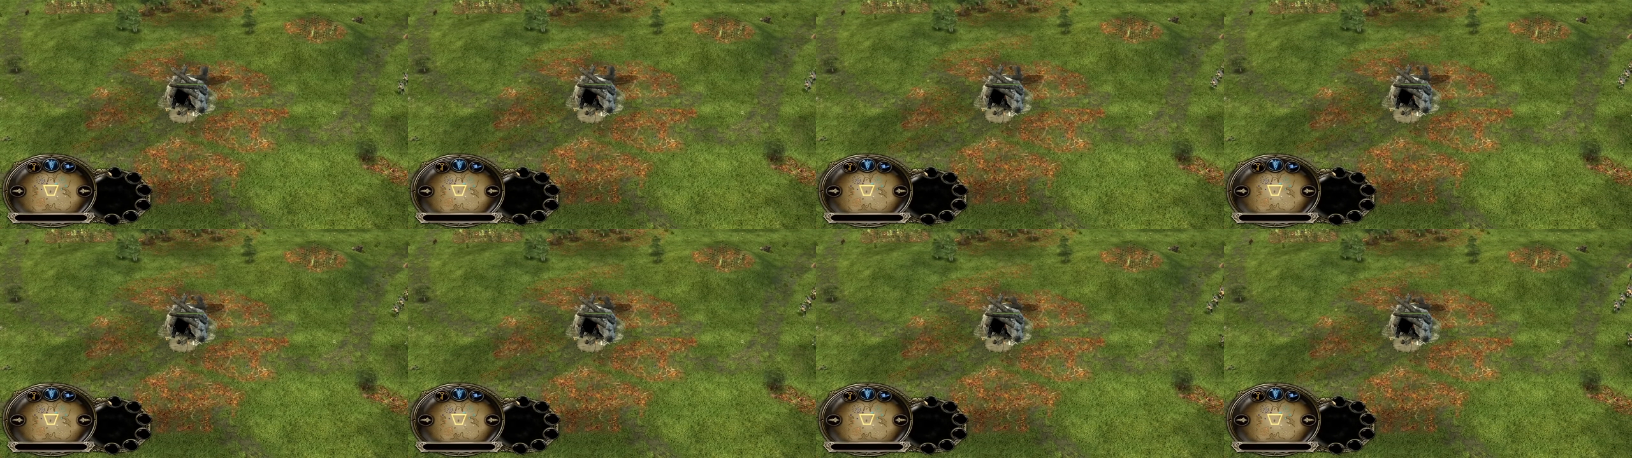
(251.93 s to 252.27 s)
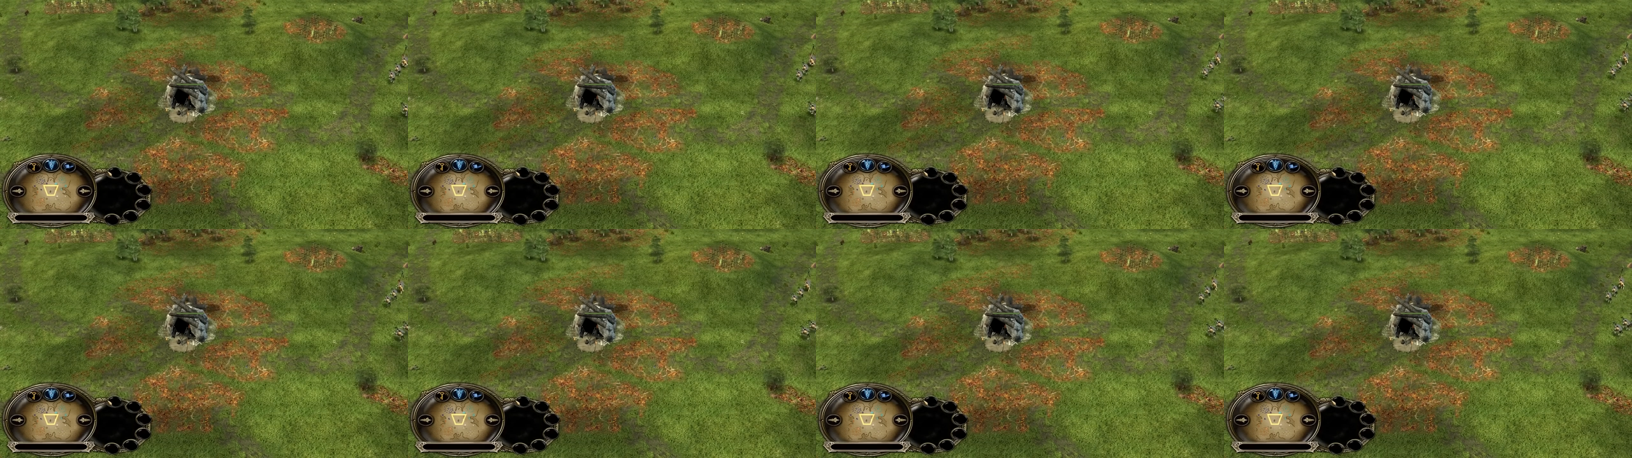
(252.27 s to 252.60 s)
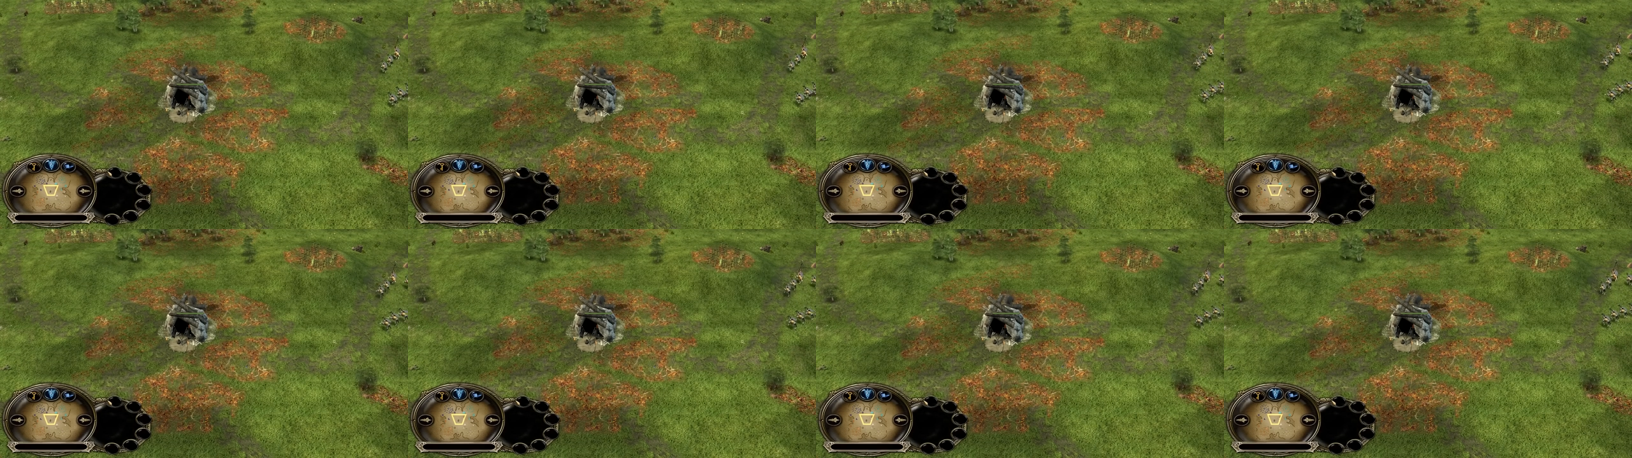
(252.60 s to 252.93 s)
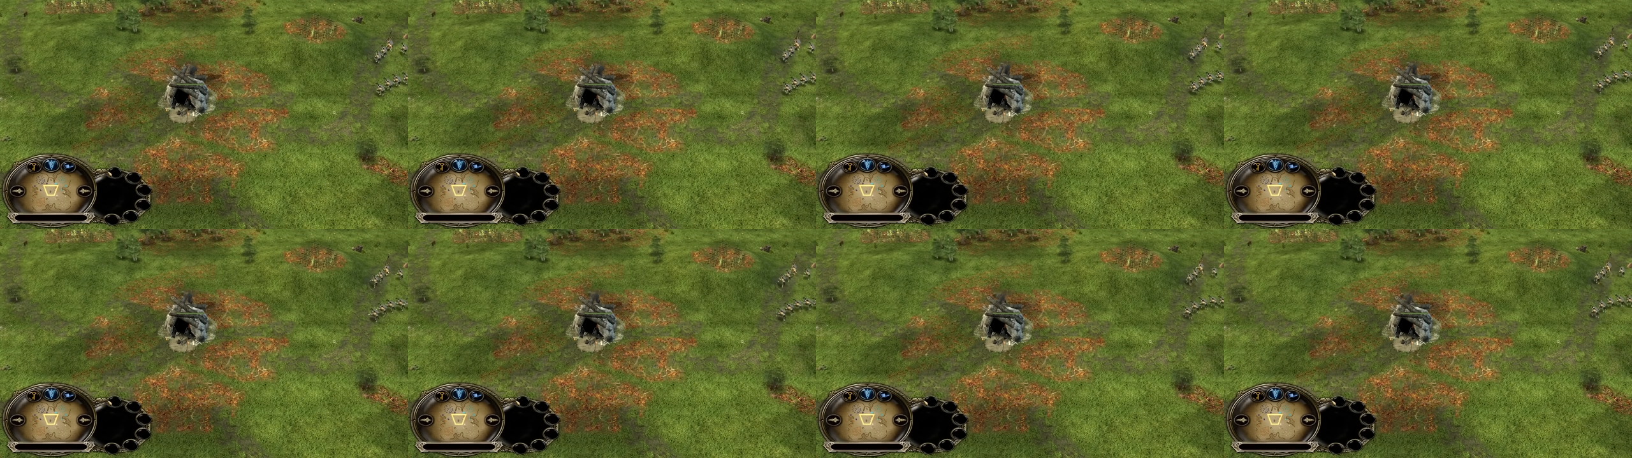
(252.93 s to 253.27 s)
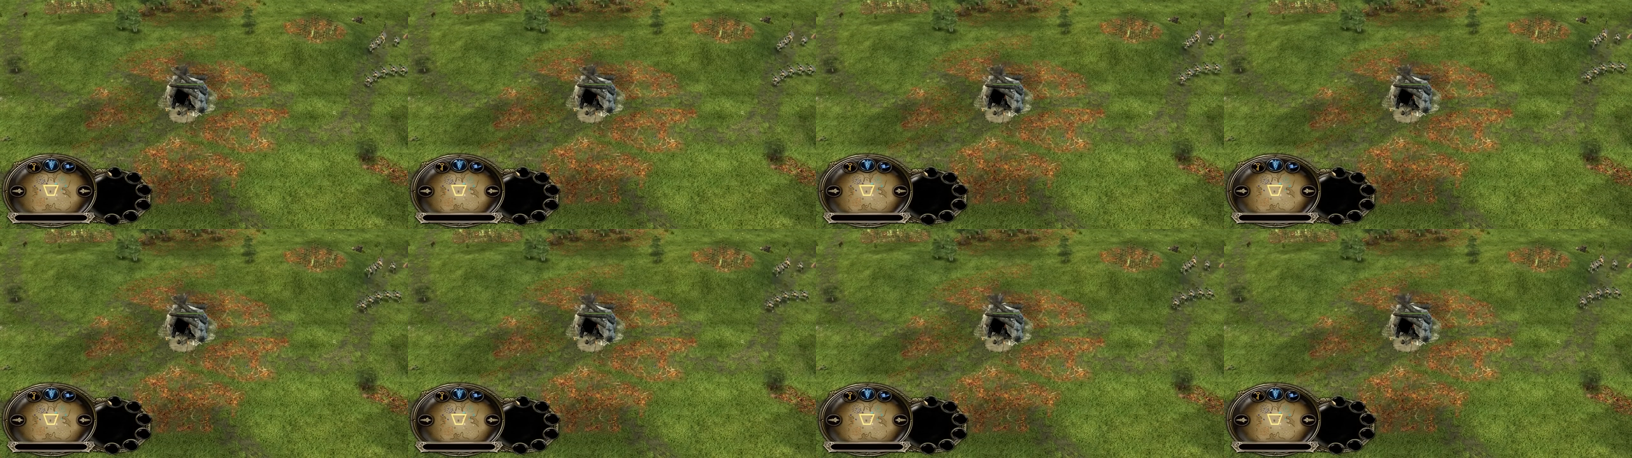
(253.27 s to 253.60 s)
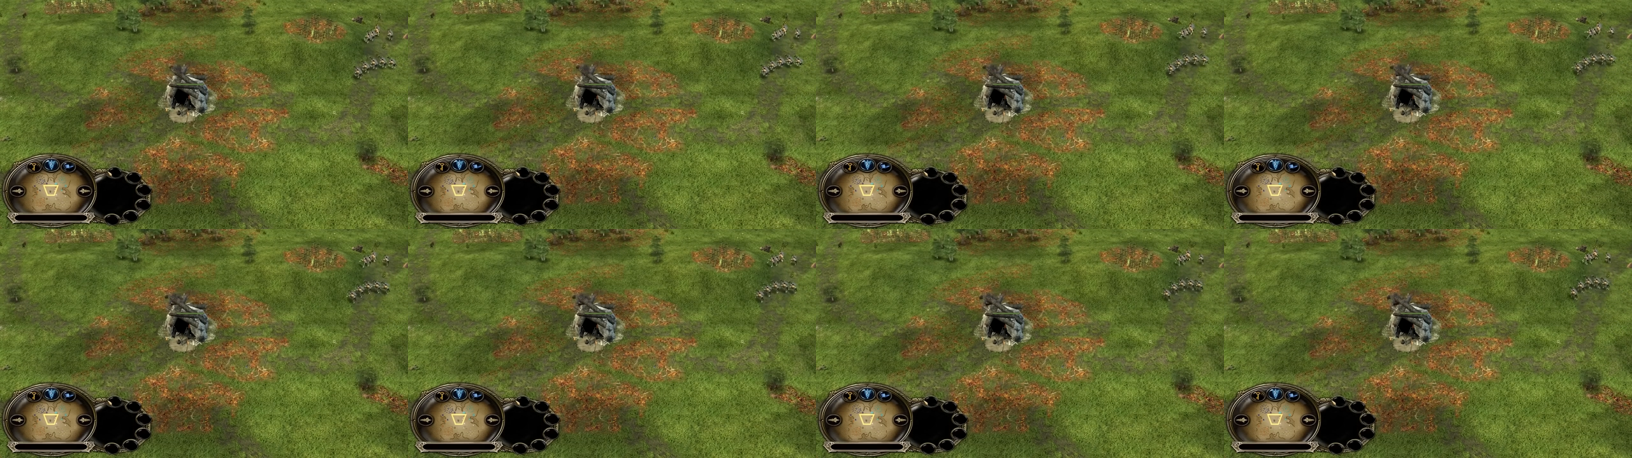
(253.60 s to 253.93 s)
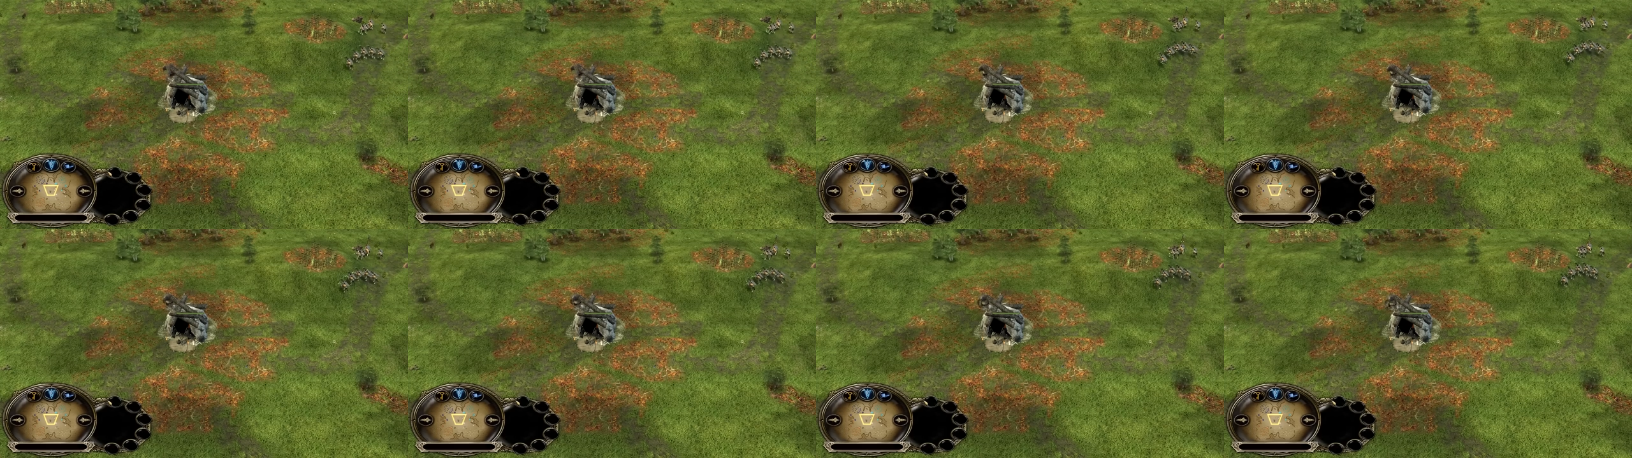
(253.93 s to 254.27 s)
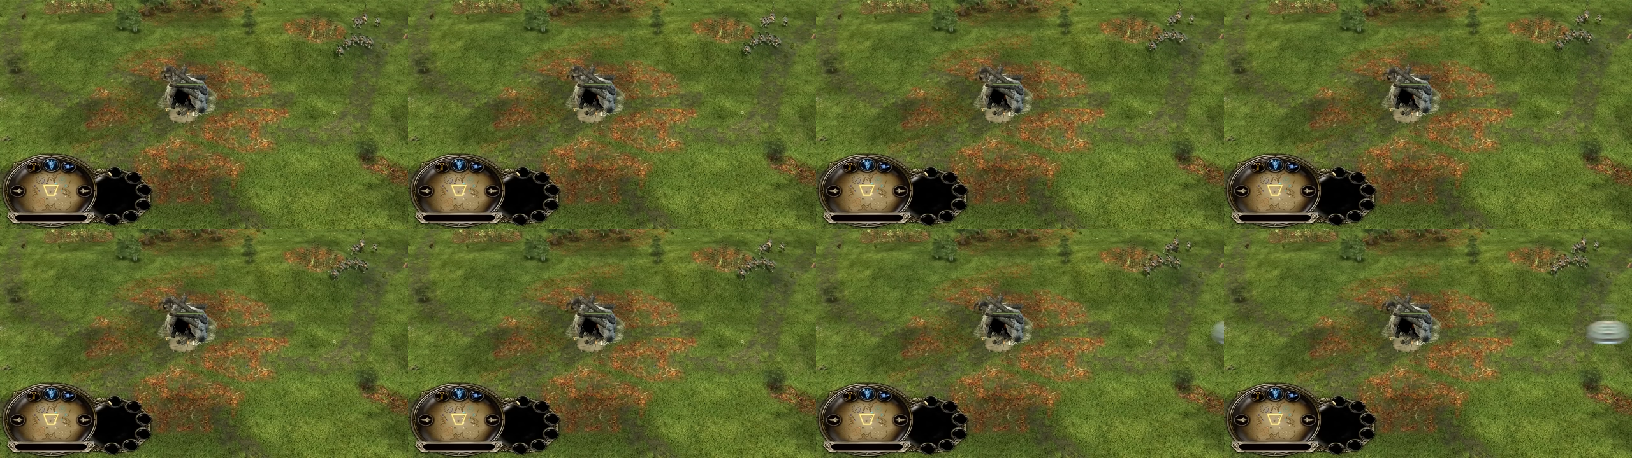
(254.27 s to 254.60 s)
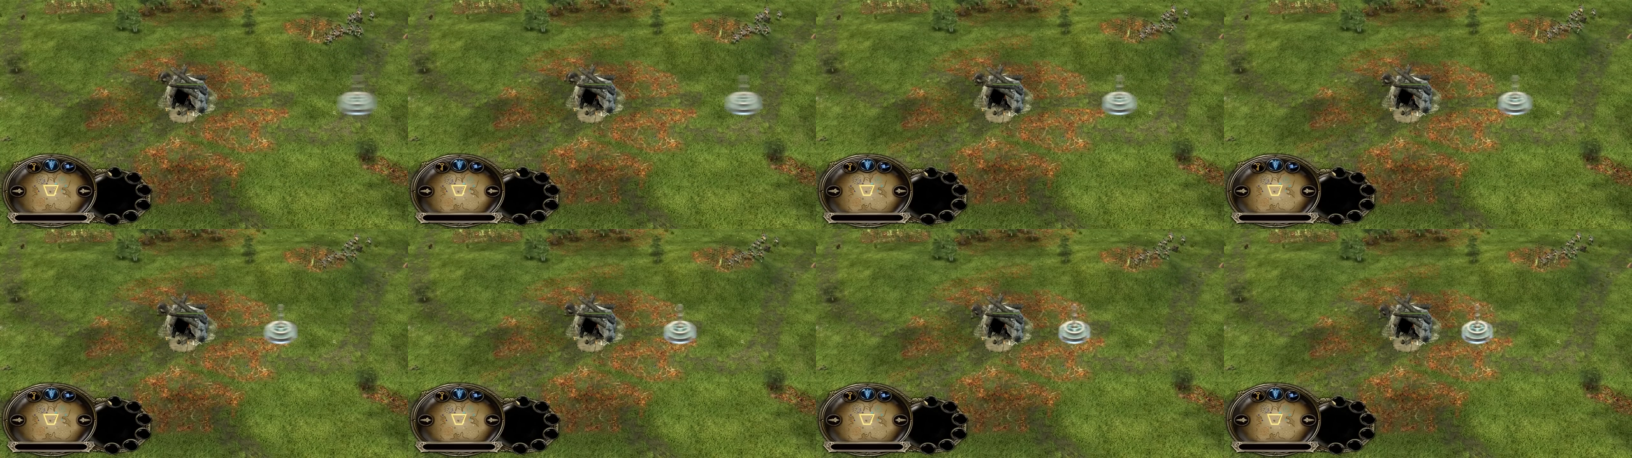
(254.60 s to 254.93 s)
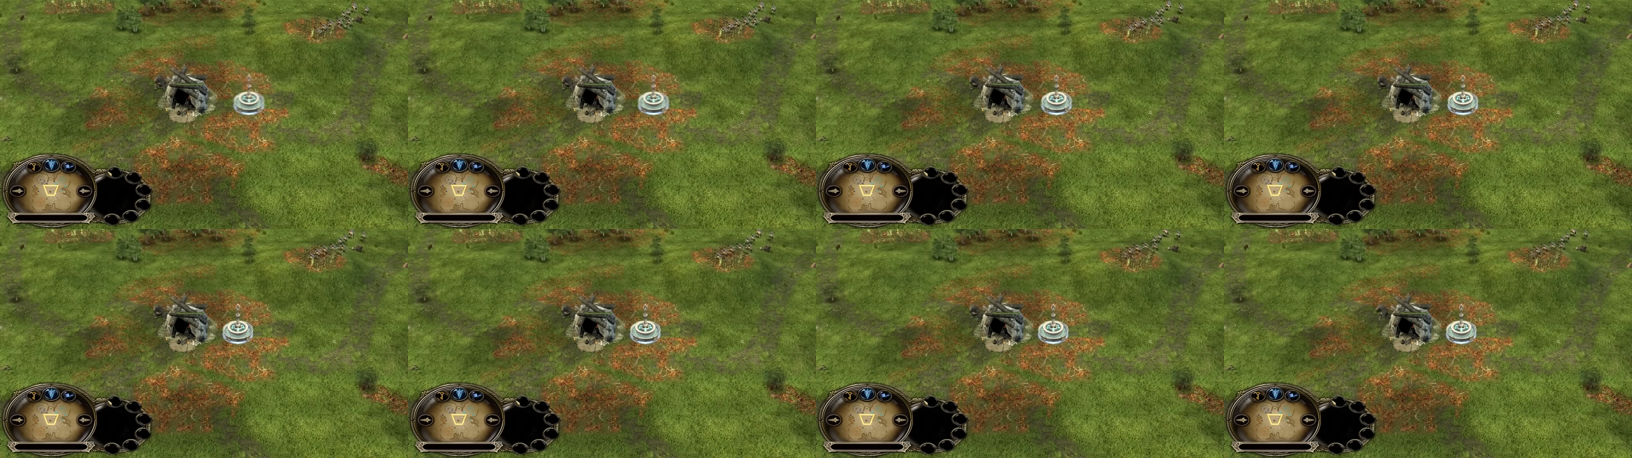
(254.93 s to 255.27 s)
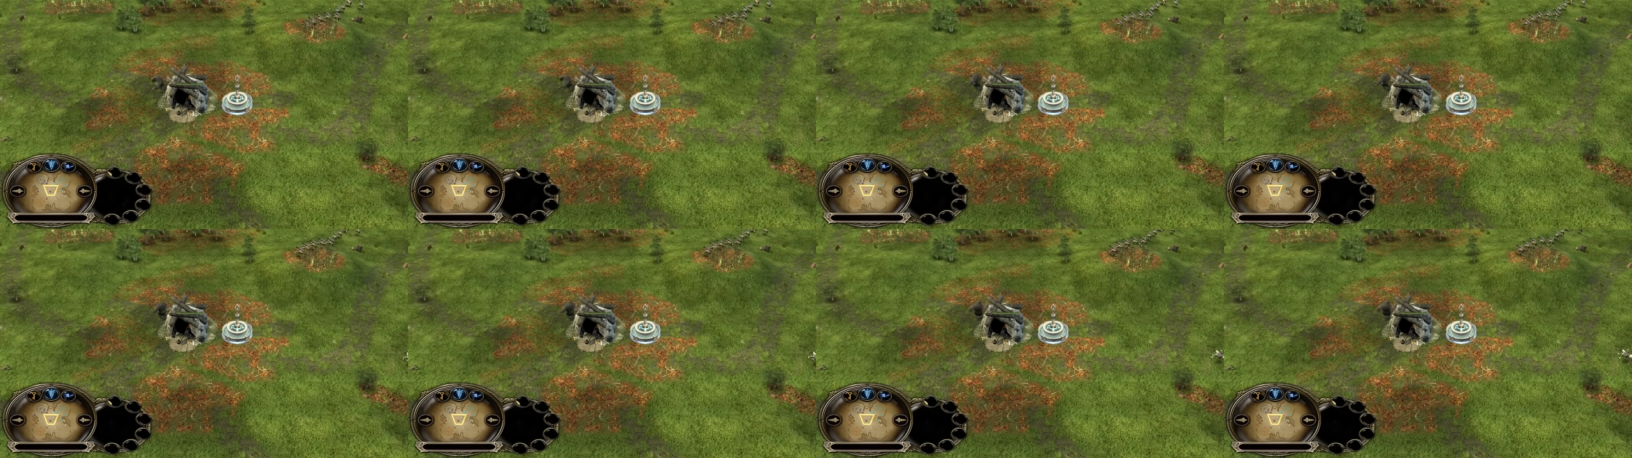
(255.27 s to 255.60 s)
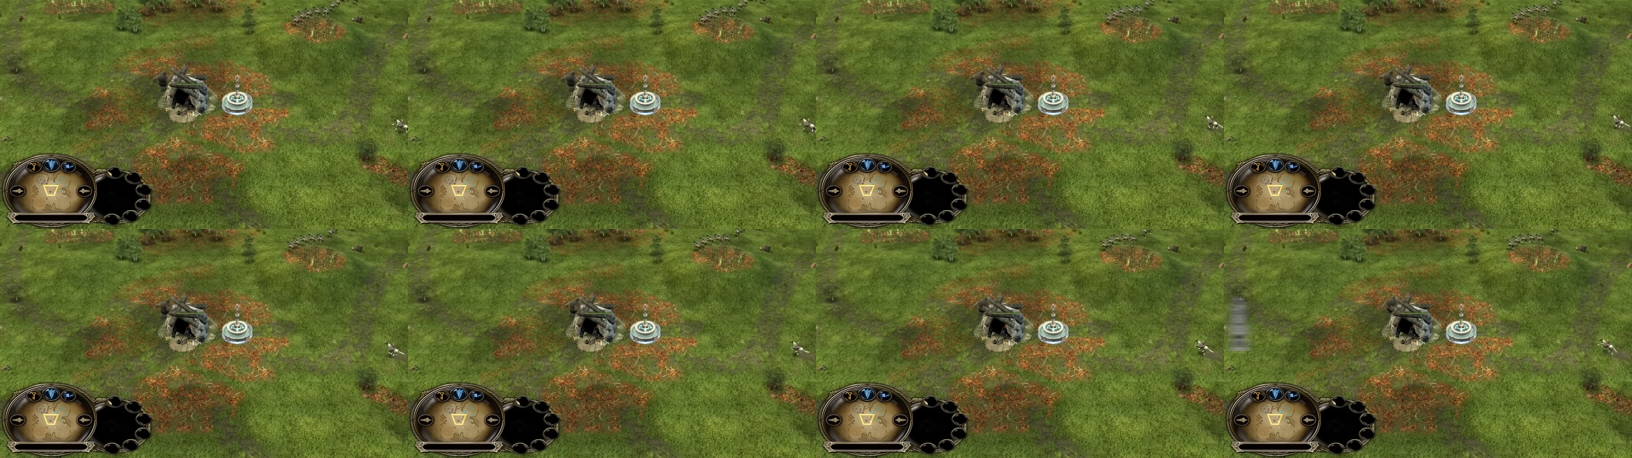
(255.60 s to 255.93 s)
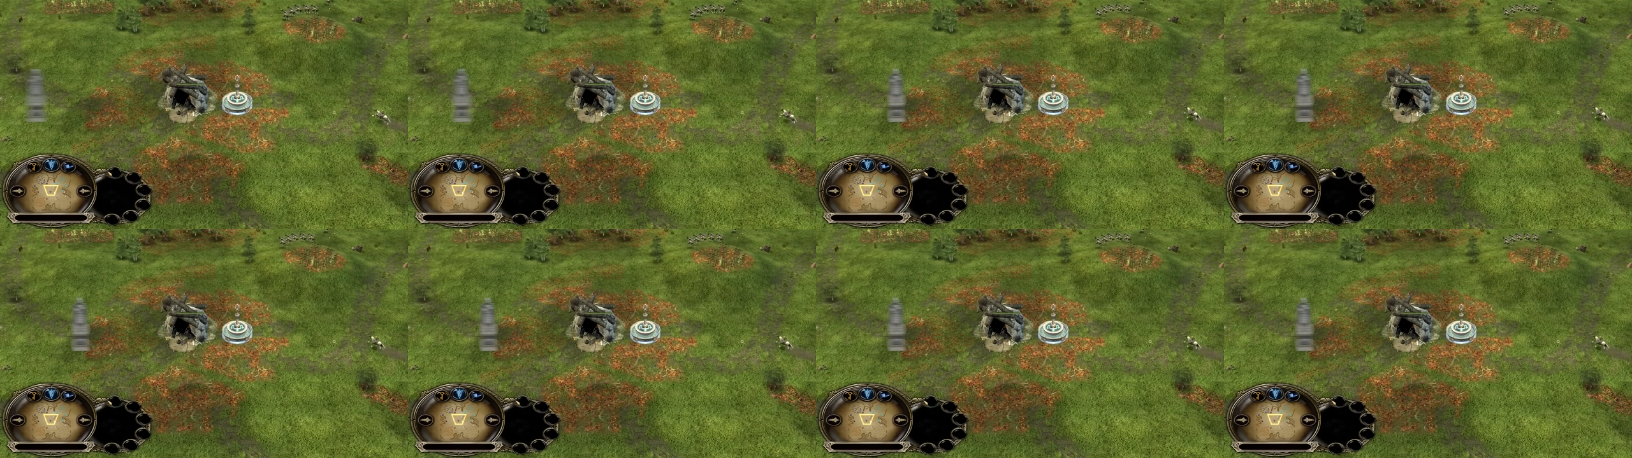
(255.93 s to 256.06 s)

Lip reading: (no speaker visible)